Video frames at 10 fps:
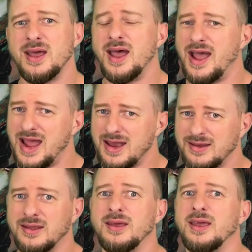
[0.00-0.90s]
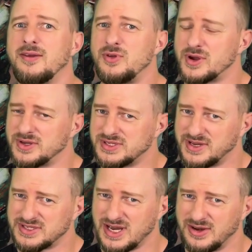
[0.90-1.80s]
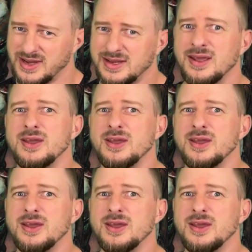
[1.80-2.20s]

and if you're considering selling it,